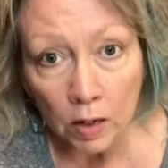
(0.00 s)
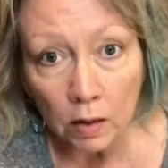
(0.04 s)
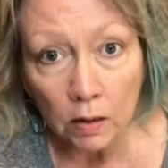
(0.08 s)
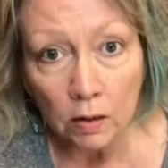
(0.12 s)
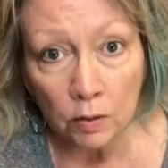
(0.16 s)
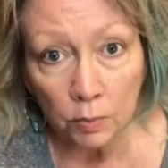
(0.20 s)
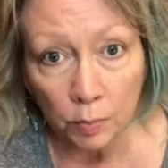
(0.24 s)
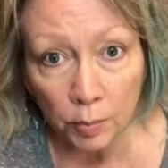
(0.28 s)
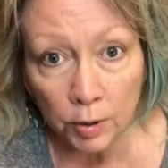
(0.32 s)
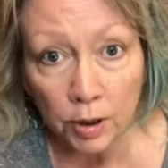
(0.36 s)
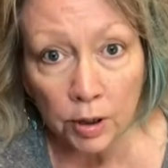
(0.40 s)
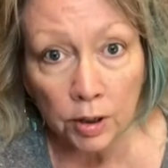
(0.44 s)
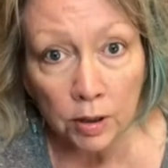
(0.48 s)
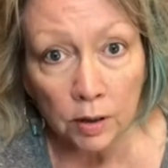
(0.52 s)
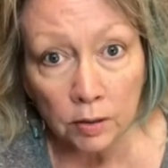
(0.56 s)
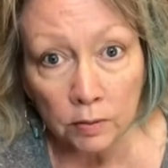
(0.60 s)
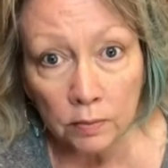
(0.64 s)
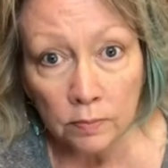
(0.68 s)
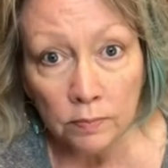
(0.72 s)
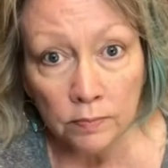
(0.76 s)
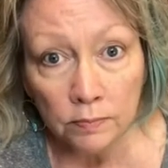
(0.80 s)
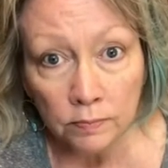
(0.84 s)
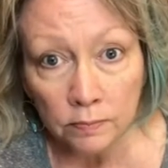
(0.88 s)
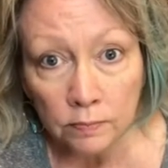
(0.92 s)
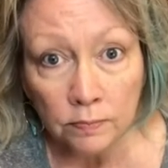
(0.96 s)
Pretty good.
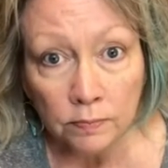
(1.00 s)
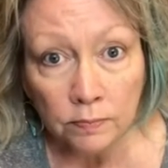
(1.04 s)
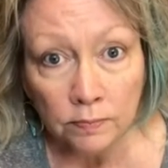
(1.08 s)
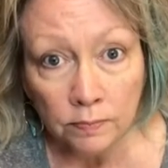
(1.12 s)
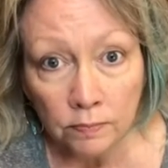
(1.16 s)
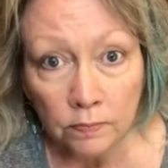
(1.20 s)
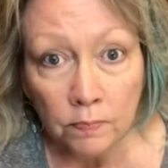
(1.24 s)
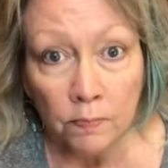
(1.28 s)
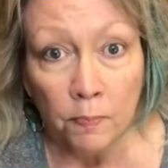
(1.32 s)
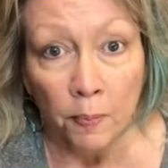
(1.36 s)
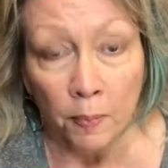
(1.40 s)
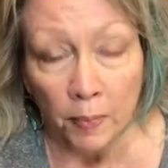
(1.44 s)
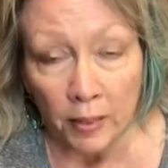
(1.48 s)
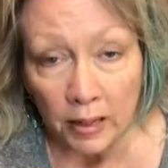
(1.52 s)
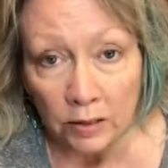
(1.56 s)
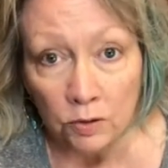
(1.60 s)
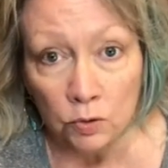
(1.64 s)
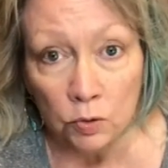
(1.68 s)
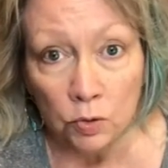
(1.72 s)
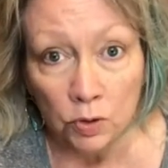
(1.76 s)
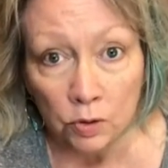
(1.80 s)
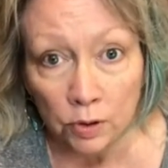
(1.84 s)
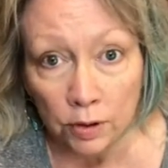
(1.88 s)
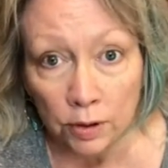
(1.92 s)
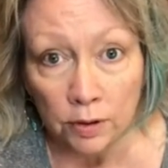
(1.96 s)
It's real
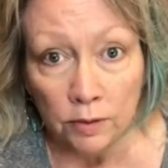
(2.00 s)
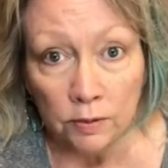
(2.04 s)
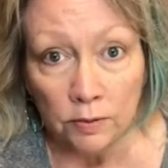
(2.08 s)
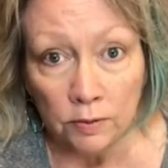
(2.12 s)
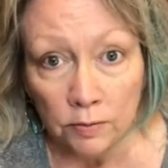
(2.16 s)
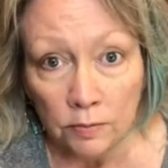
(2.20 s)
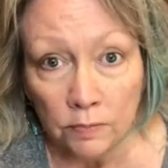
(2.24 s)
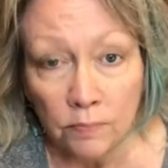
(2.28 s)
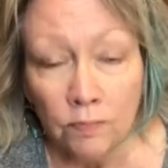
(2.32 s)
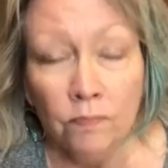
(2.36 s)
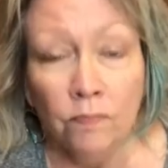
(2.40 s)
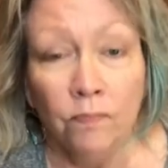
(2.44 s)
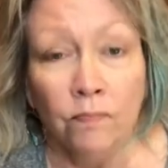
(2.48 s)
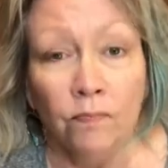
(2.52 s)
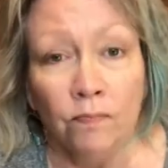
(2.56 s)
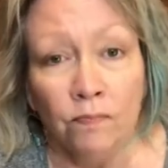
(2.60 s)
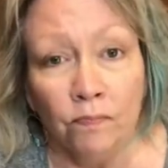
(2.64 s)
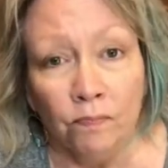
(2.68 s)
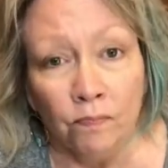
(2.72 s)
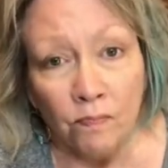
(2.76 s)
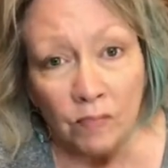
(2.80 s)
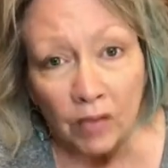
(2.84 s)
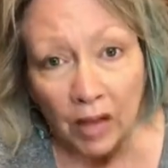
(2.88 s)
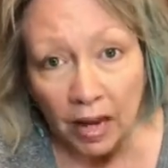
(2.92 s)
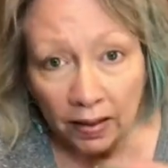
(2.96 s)
good.
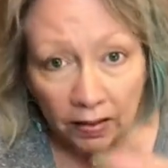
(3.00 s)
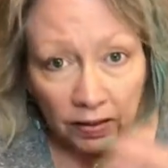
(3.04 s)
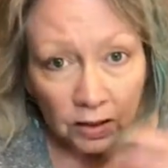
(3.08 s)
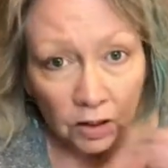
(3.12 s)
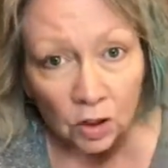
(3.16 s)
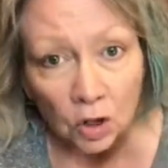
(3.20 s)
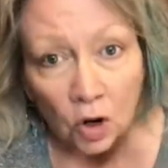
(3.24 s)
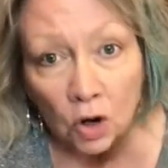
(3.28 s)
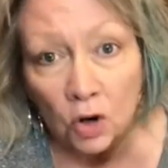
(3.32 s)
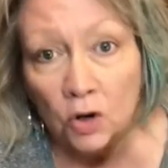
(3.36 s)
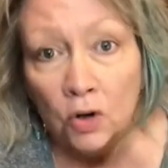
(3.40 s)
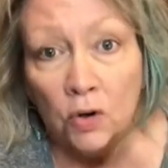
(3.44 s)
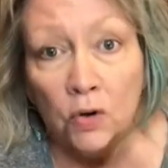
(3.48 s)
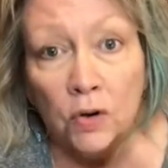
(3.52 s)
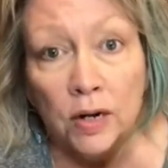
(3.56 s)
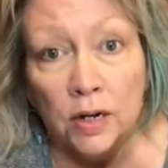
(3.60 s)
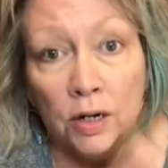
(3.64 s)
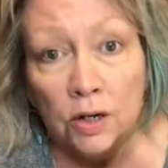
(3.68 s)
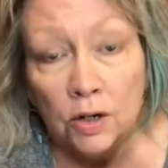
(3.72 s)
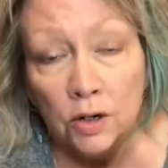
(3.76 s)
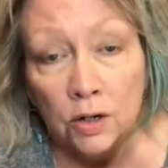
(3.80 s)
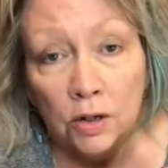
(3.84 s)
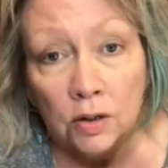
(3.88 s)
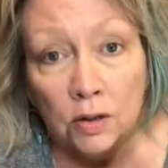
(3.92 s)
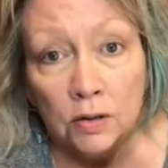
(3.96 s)
And the longer it
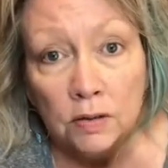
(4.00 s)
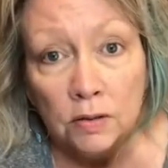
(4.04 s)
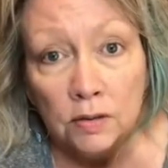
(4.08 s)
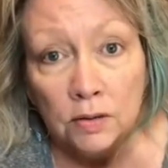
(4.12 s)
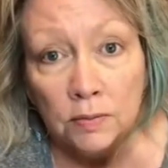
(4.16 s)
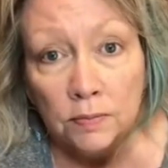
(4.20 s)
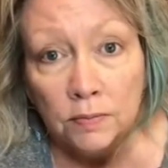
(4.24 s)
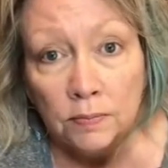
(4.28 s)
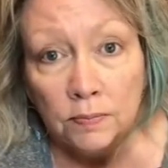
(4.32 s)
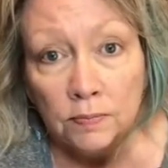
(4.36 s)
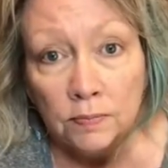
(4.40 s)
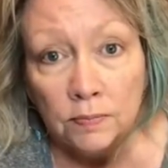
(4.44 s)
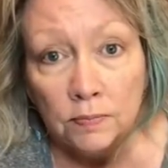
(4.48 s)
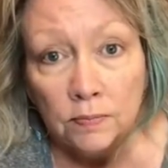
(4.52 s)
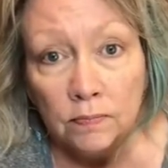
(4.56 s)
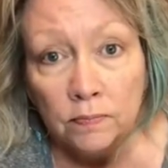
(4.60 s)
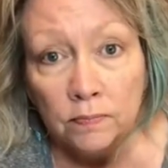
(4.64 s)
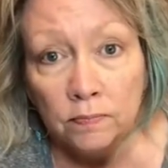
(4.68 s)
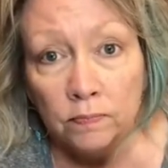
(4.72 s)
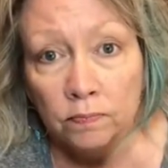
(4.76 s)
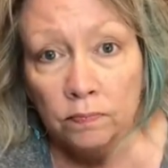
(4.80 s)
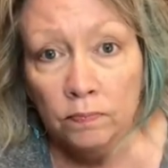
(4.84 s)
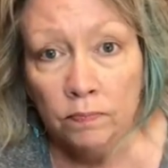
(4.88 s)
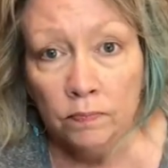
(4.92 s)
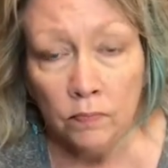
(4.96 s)
cooks,
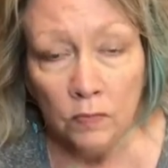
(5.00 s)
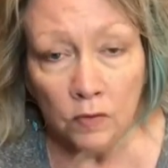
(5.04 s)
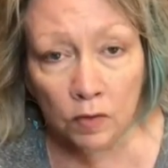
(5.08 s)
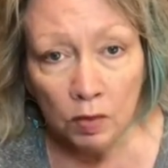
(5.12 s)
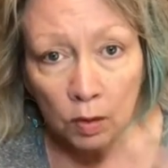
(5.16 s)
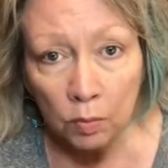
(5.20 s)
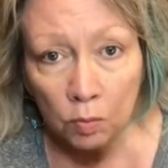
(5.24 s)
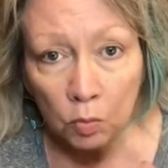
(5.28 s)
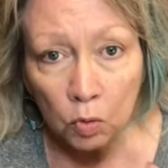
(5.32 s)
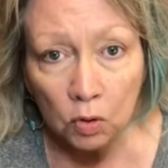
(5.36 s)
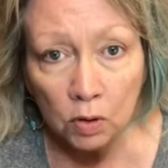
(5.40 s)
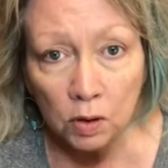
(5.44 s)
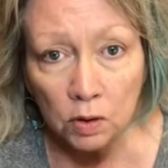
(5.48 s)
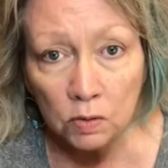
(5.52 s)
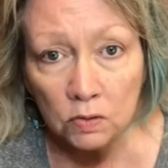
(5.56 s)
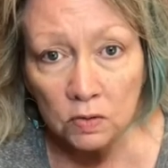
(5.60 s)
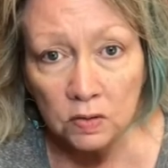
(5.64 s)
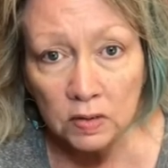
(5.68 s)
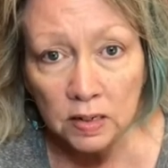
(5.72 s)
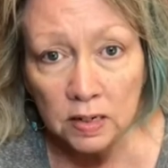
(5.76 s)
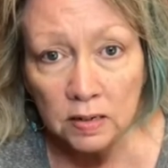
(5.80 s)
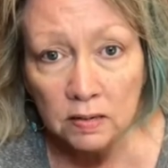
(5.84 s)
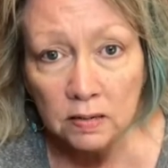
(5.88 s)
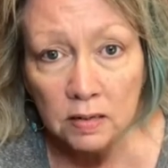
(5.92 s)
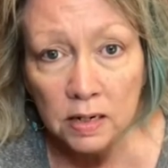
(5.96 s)
the more those
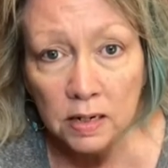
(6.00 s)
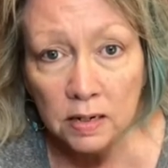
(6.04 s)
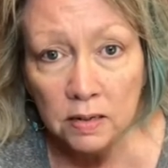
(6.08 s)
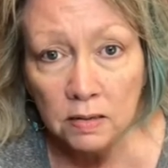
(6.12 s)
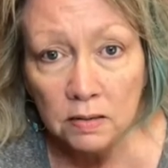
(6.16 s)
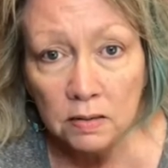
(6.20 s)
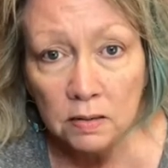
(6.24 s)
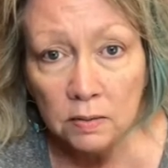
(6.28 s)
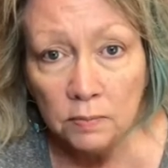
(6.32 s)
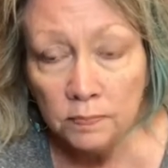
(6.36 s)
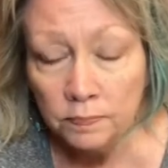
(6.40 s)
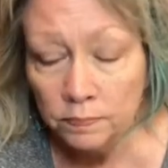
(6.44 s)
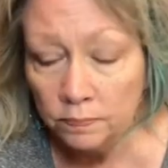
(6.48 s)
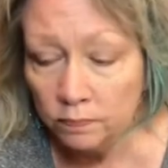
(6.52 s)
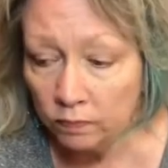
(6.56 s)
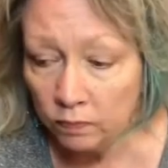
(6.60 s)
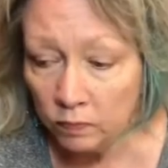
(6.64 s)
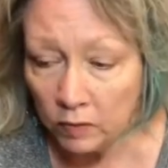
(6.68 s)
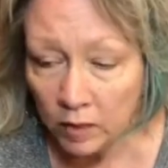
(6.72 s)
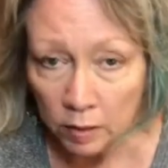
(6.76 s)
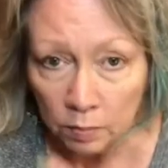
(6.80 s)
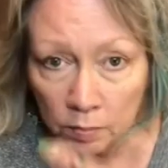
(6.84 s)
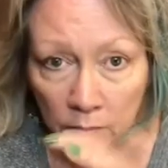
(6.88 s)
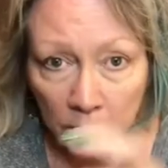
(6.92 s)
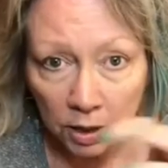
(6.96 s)
seasonings, they
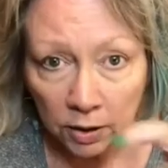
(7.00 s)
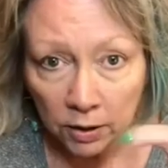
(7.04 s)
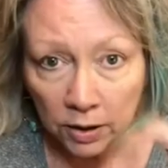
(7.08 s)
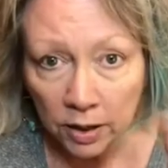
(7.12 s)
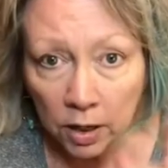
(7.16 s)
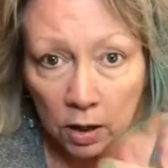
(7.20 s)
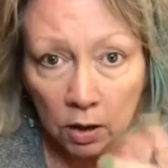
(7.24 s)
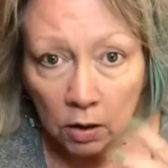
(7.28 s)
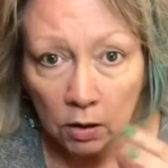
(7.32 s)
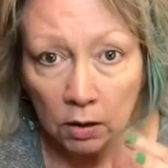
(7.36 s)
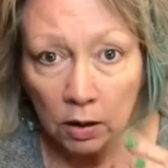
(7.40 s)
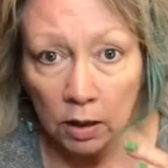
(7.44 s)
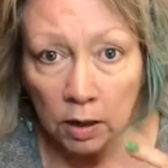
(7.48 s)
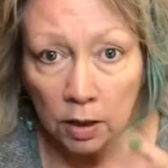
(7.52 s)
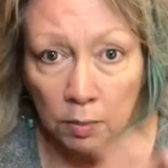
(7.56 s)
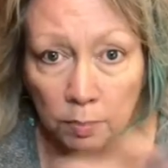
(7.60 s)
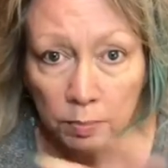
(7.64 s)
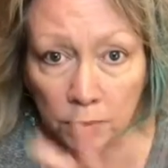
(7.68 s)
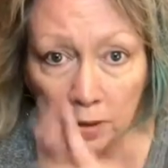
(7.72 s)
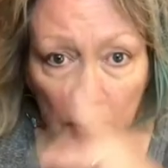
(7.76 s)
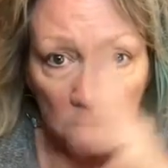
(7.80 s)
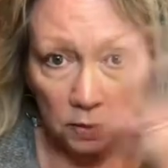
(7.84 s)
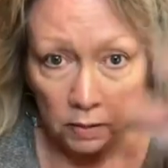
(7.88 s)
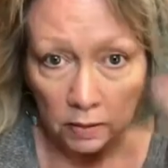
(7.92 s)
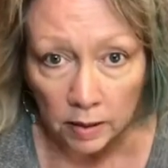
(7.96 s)
marry all up
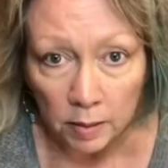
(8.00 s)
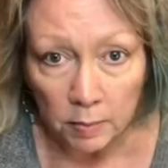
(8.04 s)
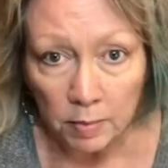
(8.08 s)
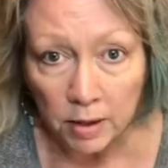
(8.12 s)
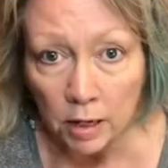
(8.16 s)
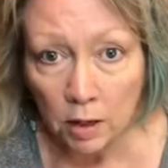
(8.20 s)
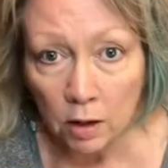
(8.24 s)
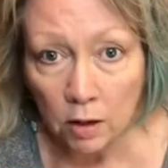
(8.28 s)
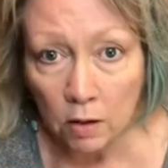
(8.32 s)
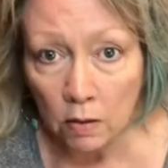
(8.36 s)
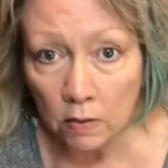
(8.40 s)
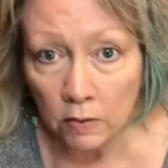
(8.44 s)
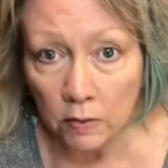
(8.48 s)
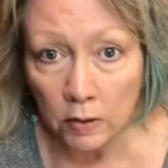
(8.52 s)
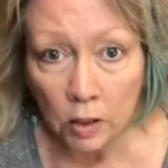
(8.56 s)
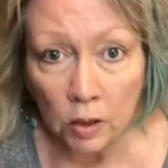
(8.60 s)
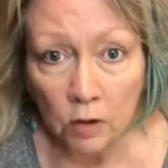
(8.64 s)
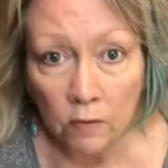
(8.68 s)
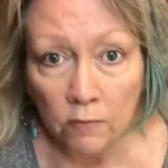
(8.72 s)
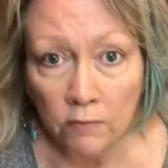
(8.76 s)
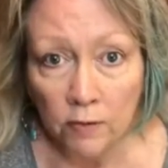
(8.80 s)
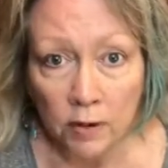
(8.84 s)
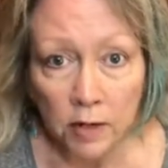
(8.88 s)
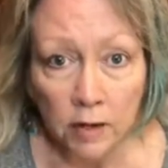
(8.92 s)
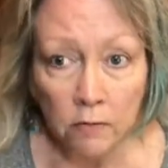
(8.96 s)
and they make all the little
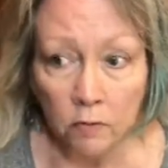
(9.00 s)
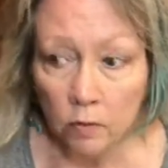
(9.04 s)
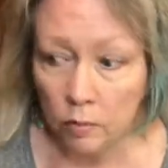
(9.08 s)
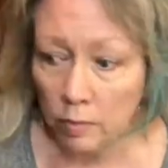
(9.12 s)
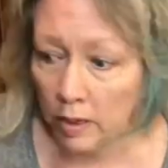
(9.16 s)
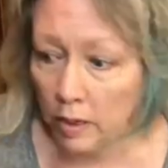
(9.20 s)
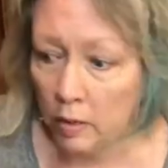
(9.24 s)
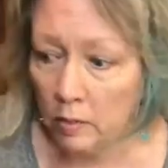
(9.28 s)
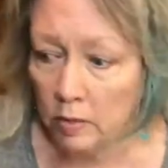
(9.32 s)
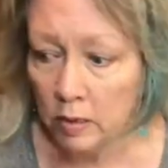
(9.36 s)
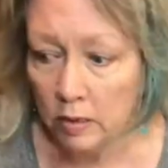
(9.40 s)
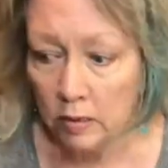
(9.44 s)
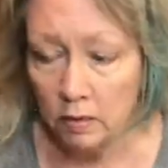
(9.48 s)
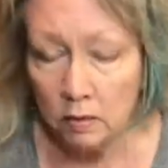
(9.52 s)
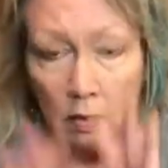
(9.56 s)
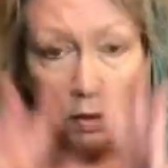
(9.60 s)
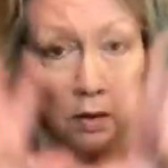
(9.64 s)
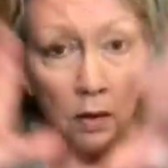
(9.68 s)
flavor babies.